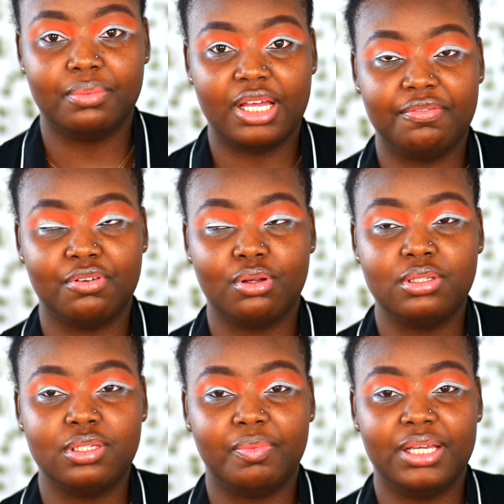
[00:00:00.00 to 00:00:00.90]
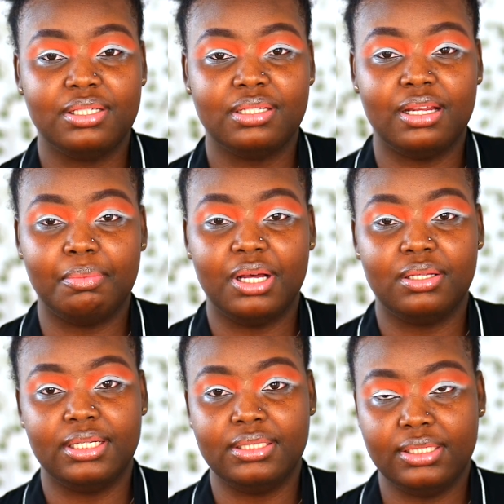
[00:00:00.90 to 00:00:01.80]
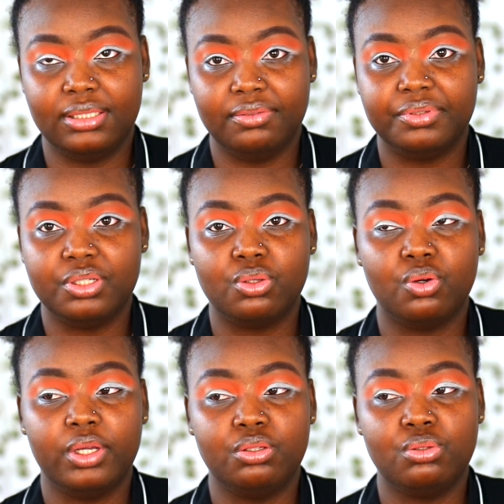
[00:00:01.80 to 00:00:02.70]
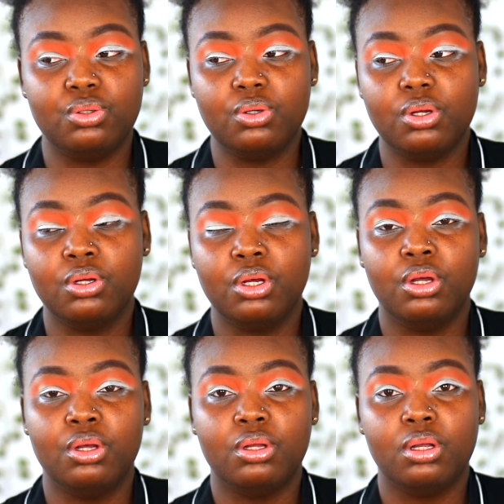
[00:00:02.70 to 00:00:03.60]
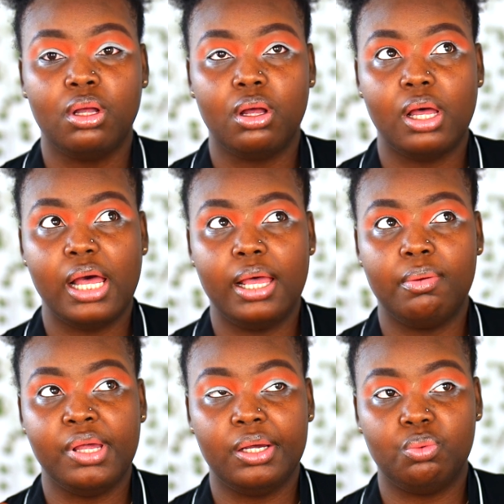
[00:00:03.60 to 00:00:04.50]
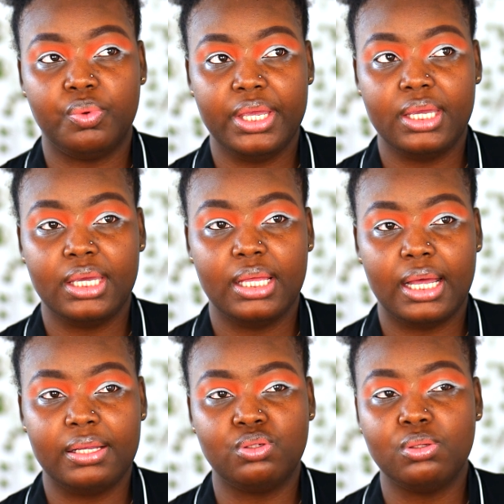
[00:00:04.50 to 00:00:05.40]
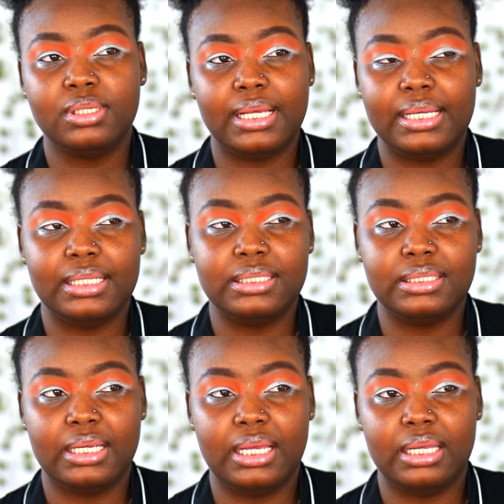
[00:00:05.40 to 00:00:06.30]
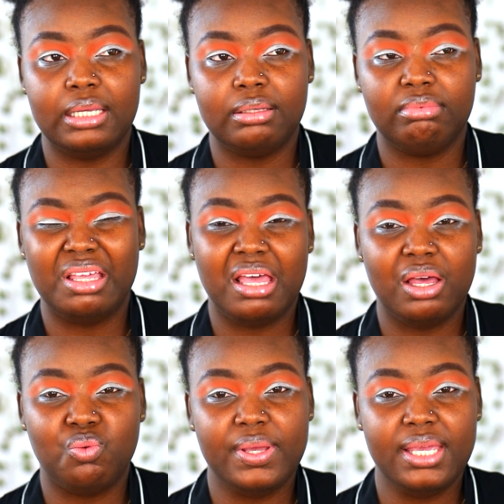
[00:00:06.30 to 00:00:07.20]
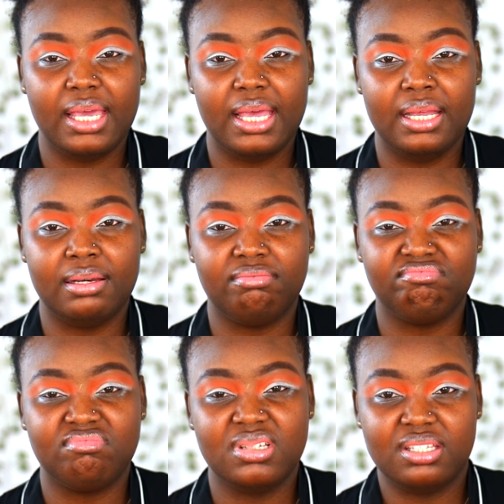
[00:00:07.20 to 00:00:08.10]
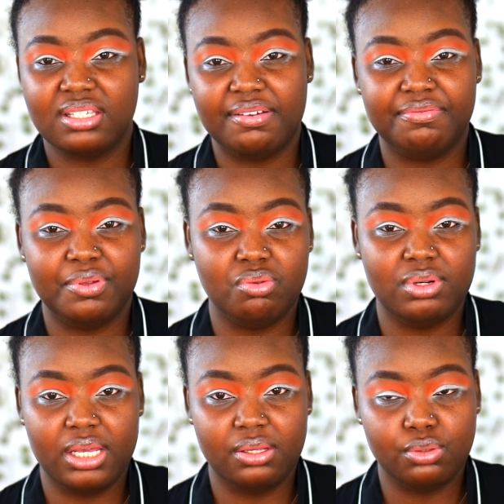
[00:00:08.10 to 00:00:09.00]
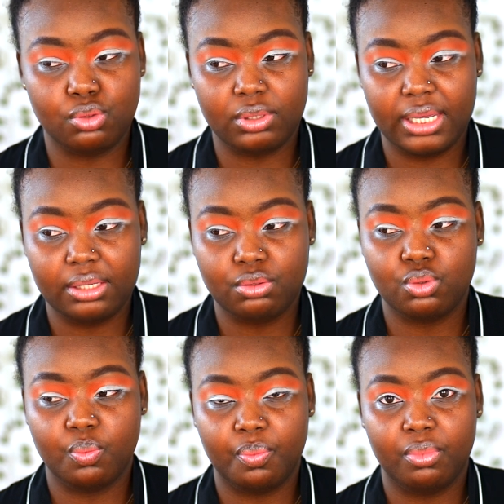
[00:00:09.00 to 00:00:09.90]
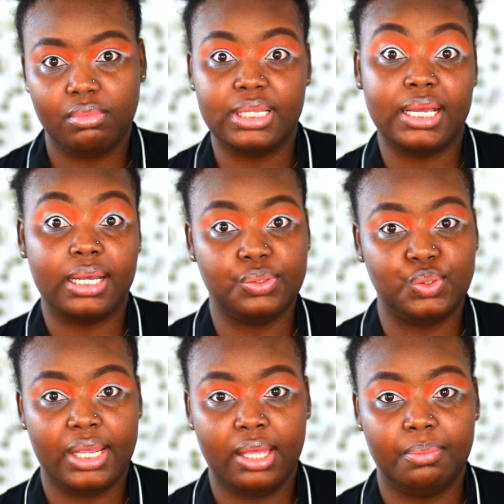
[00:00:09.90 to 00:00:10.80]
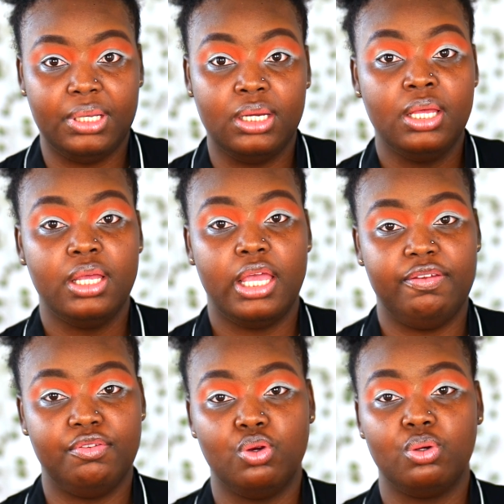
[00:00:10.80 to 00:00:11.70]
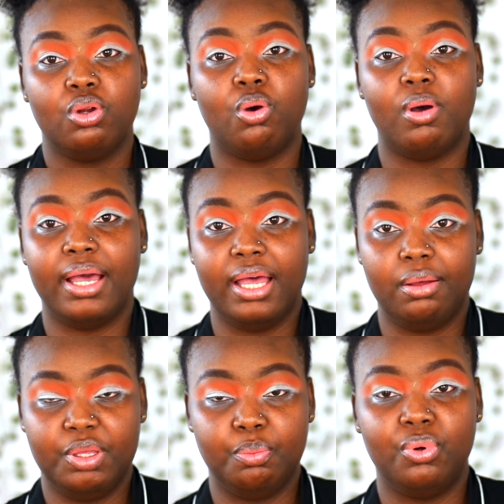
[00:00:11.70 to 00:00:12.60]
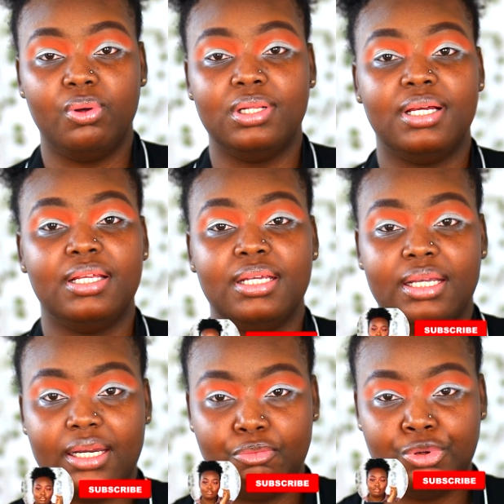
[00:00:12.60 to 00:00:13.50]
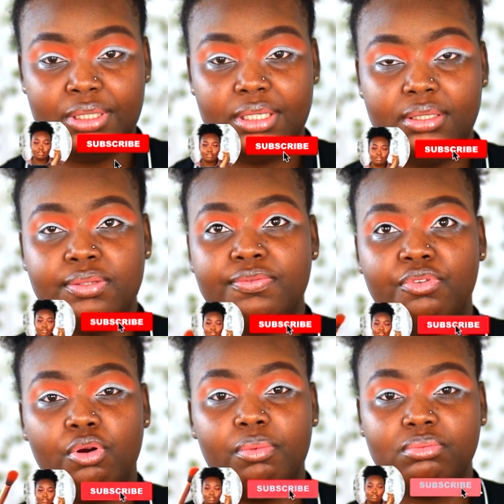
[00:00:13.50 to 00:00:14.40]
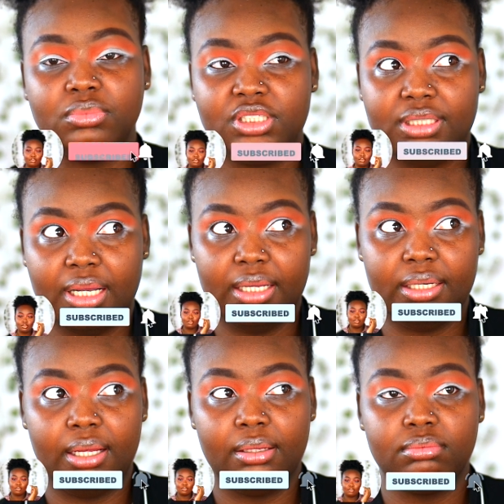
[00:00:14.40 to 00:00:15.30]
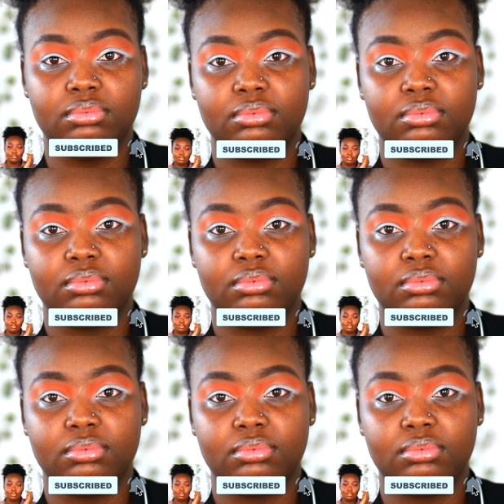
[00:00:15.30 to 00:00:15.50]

I forgot to mention about the delivery. So it took um, a week. I took like, let's say, yeah, a week and a few days to get to the country I am in. If you don't know, I am in Poland, and I bought this from China.